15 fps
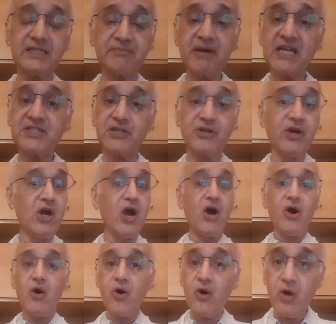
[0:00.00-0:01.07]
Imagine
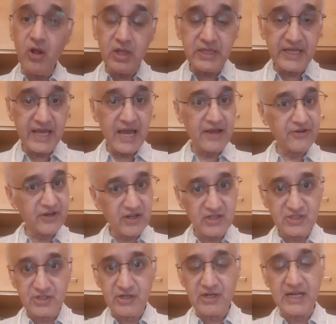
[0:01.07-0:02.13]
all the
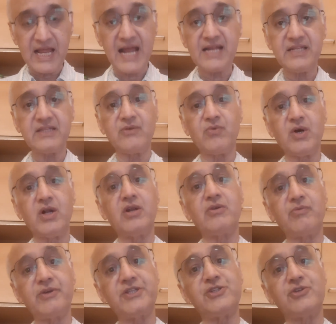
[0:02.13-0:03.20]
agricultural land in the
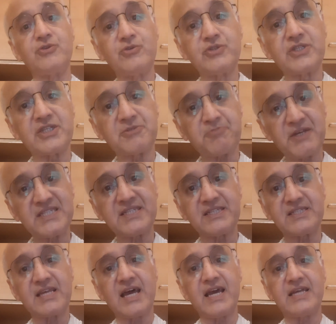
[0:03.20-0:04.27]
world which uses
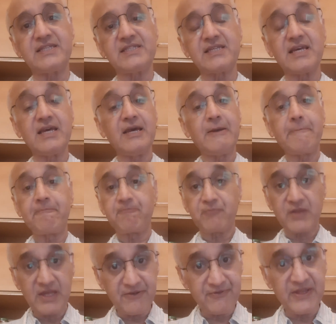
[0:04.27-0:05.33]
pesticides.
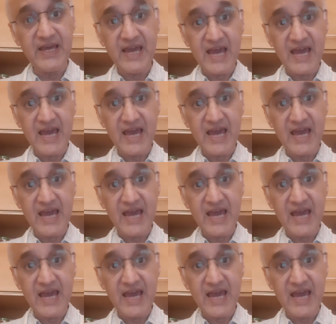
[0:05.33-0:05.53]
If they